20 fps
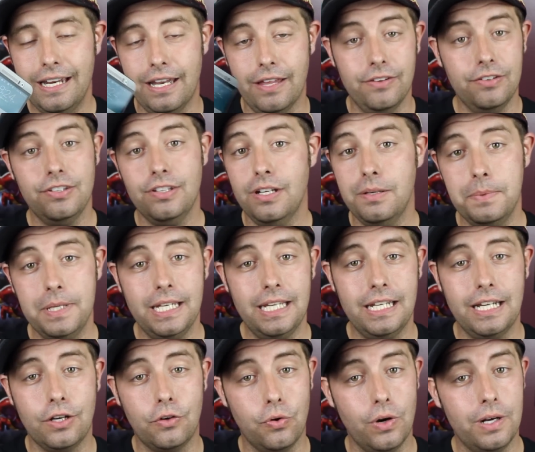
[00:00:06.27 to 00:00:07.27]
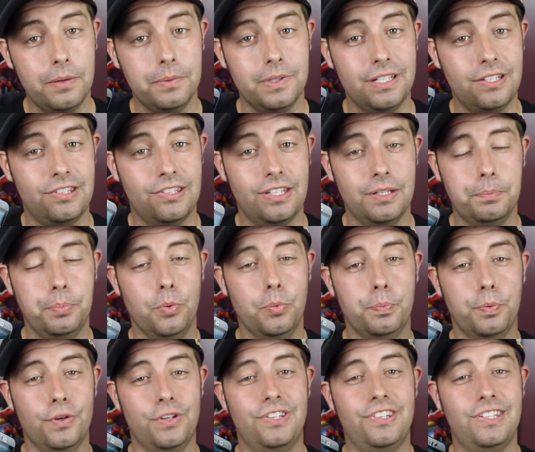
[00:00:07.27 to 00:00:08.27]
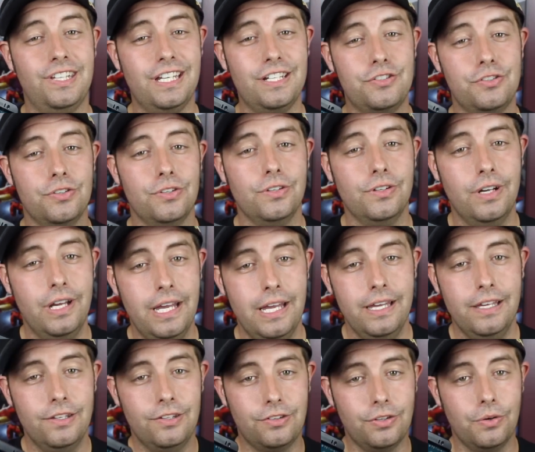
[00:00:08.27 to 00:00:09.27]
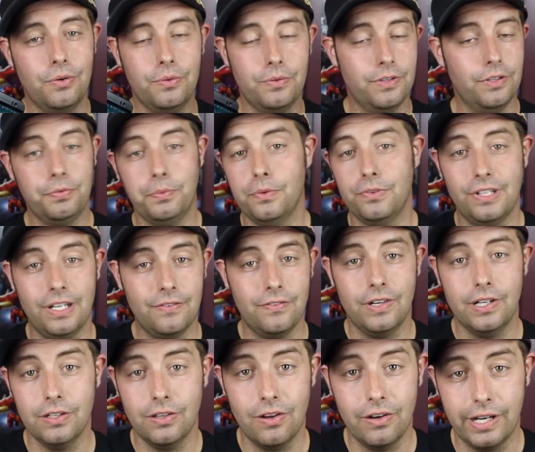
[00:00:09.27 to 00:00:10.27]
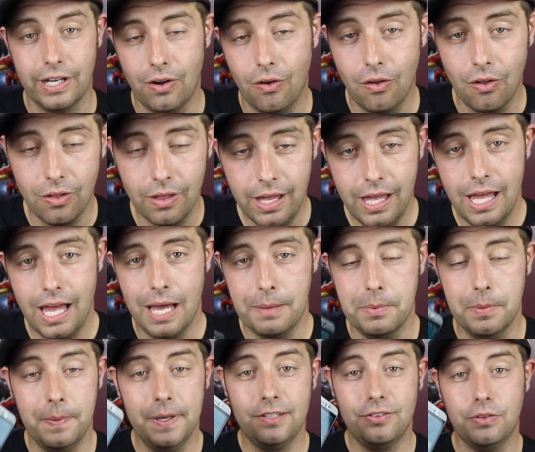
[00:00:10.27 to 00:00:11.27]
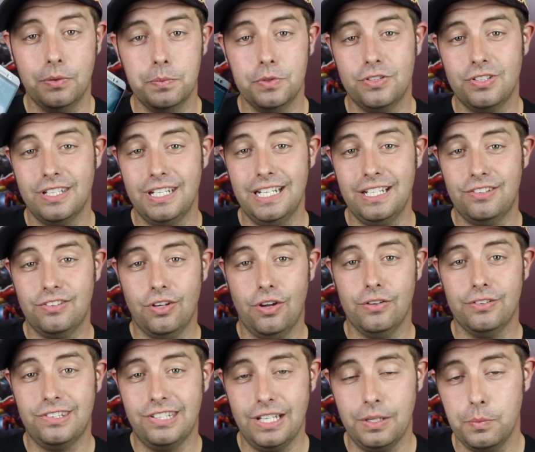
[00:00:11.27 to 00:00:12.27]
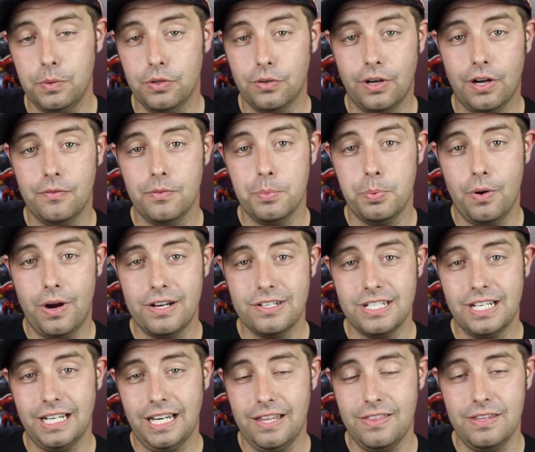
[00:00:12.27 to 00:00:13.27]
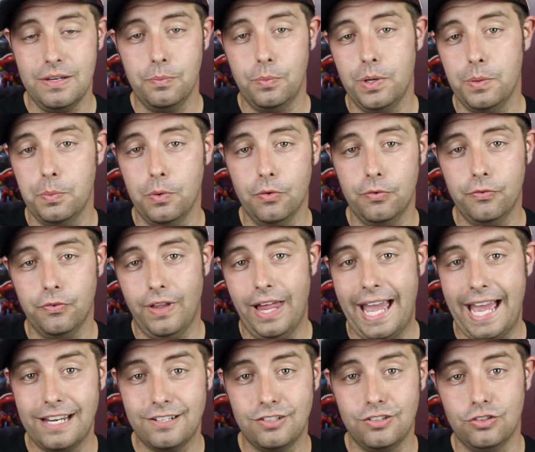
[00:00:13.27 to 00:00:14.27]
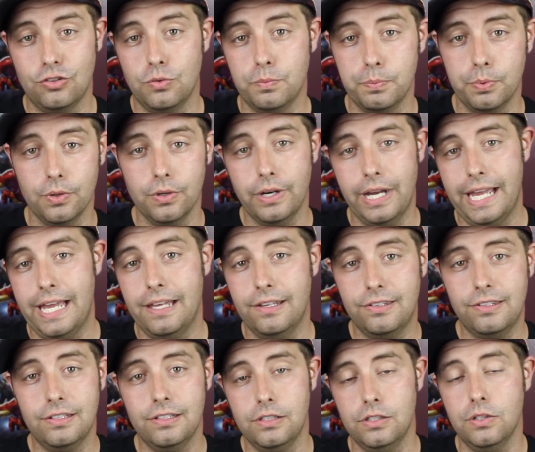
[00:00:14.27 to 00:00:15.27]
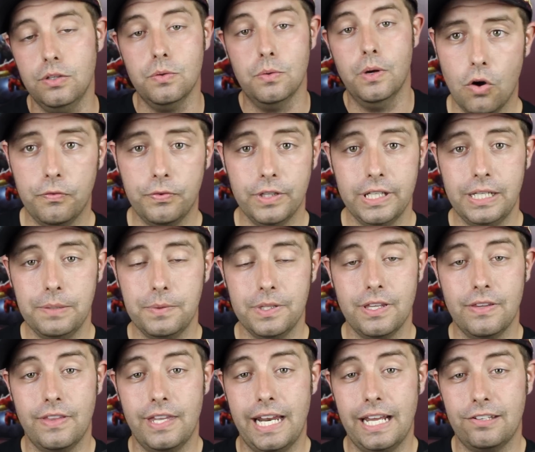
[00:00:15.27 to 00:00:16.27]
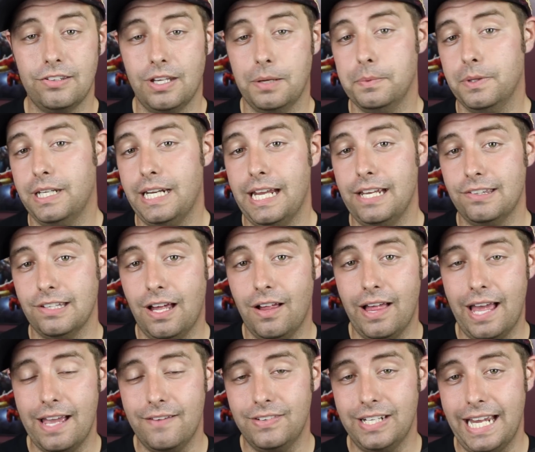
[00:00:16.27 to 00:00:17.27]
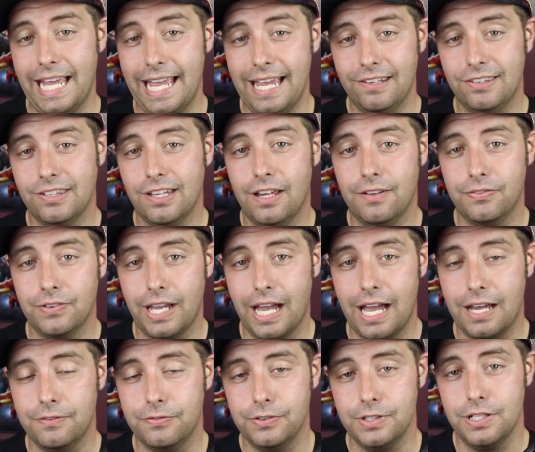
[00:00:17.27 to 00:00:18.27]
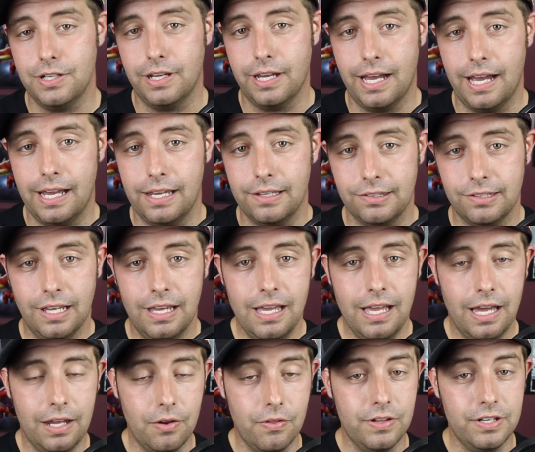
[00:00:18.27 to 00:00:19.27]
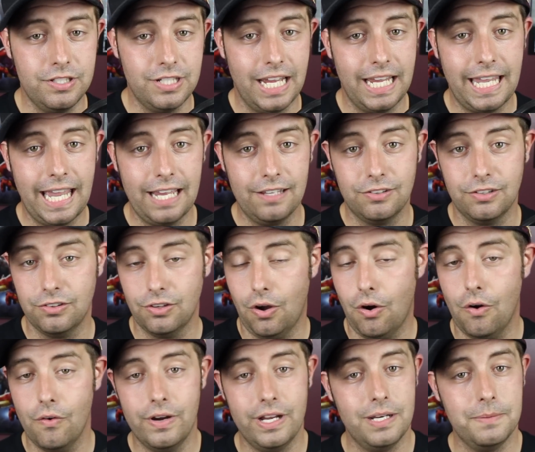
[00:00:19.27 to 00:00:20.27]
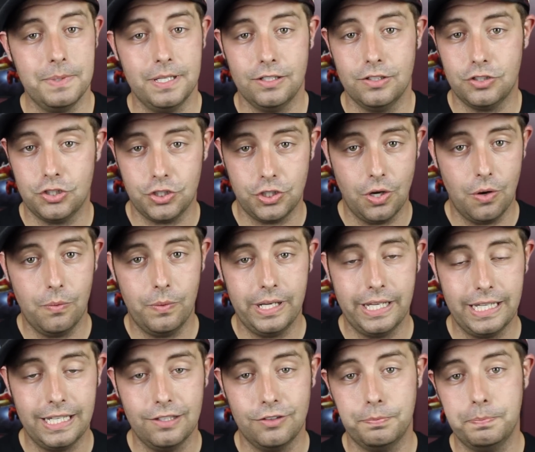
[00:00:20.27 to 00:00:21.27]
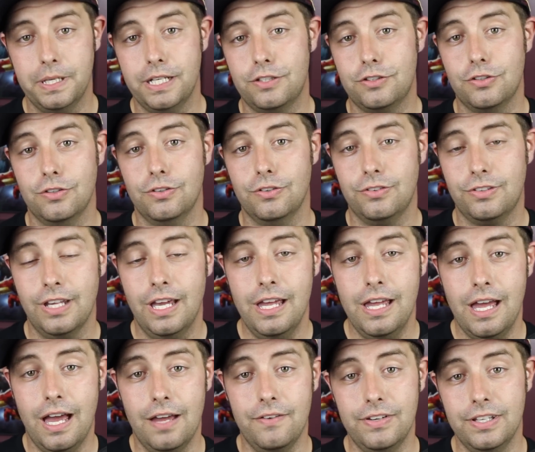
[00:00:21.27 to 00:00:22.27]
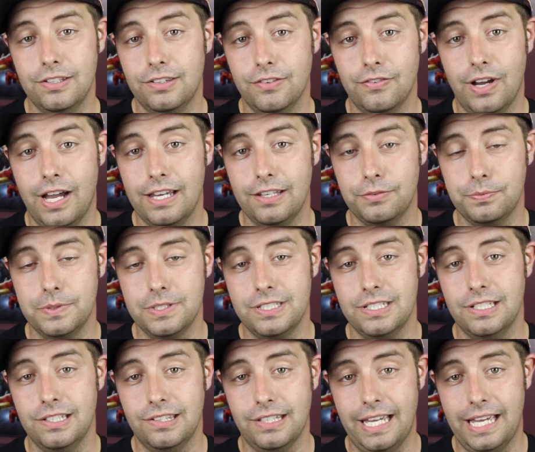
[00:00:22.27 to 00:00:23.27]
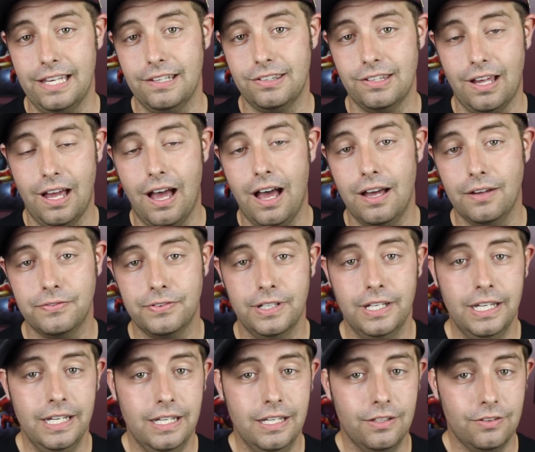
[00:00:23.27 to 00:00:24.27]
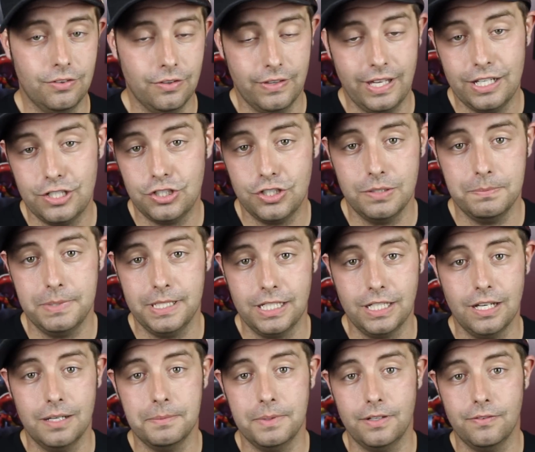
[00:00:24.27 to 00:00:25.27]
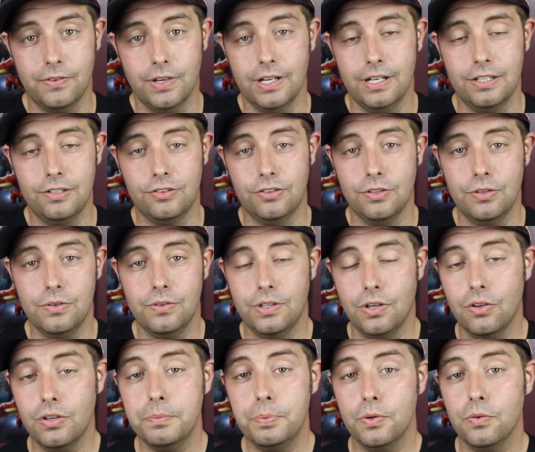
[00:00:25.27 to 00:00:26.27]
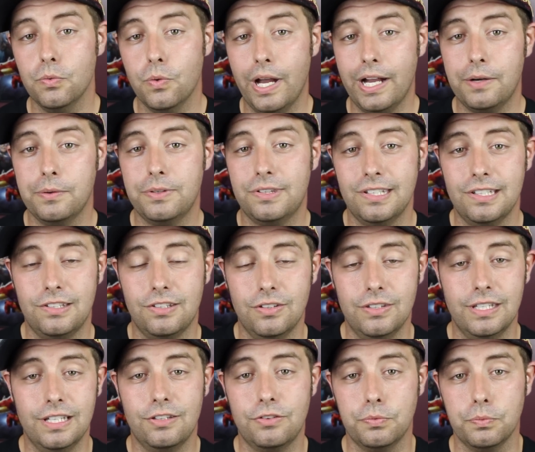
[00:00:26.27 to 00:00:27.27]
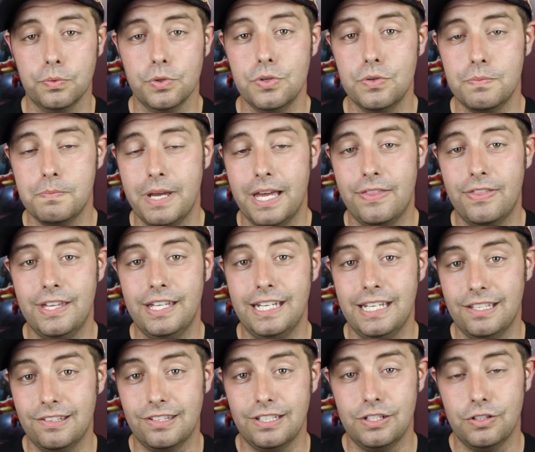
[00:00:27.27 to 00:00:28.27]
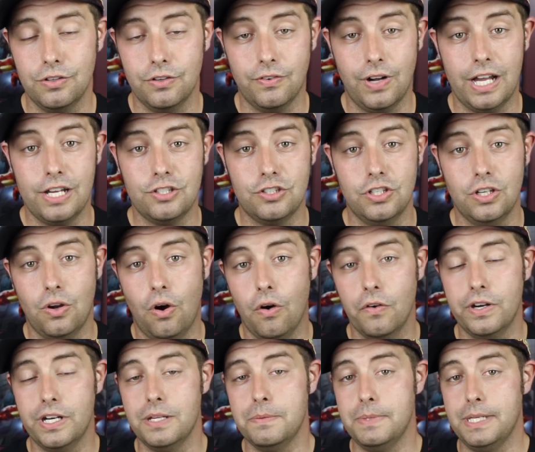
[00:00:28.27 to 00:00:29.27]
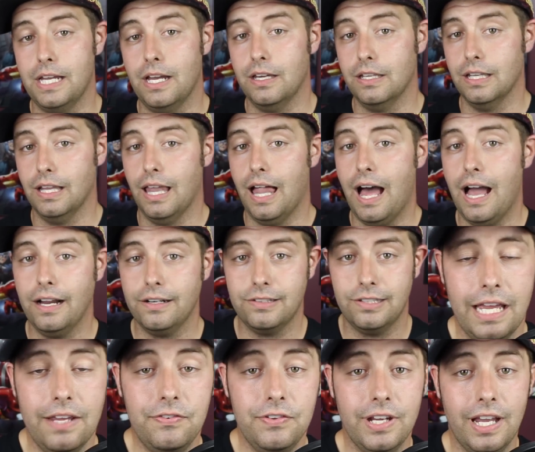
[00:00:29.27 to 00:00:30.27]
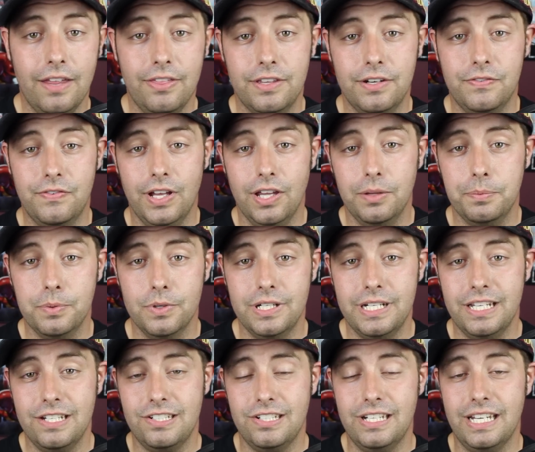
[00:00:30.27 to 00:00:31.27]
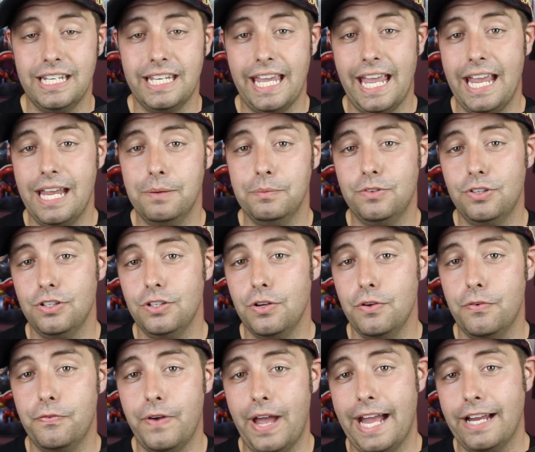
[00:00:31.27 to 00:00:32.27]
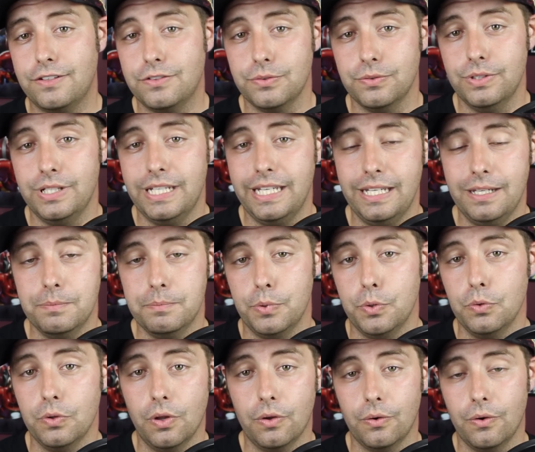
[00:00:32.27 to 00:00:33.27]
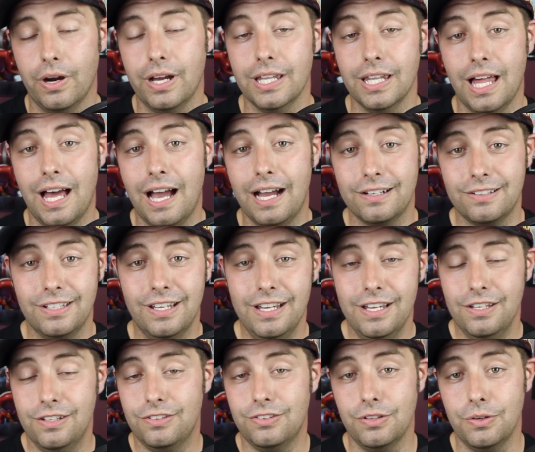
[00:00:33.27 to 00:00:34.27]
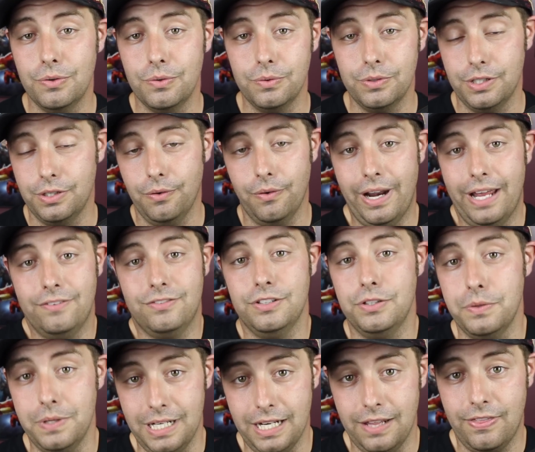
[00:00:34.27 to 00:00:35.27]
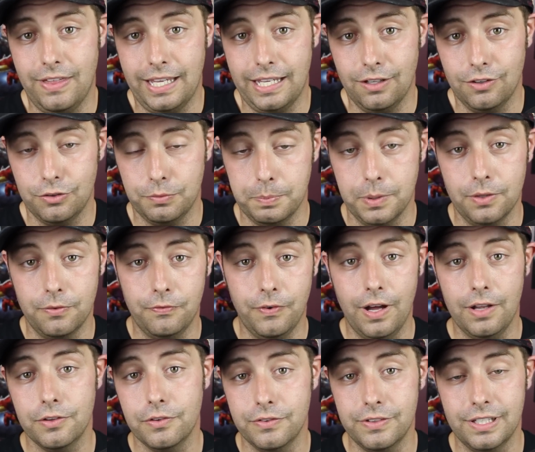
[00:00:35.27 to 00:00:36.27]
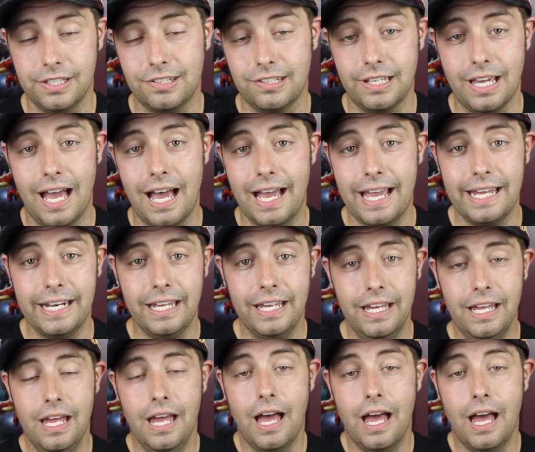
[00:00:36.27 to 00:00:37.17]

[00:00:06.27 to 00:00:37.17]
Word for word: Now this is going to be an incredibly simple procedure so this won't take very long at all. Uh, but basically, we're just going to install a Team Win Recovery project, and then we will flash Super SU. Hopefully, within the next couple of days, I'll have an S-off guide for you guys. I know that jcase has already been showing his pictures of his device, which is S-off, so that should be coming very soon. The only prerequisite to this root method is that your device should already be unlocked. If you got the developer edition, it came to you factory bootloader unlocked, so you don't have to do anything else but follow this guide.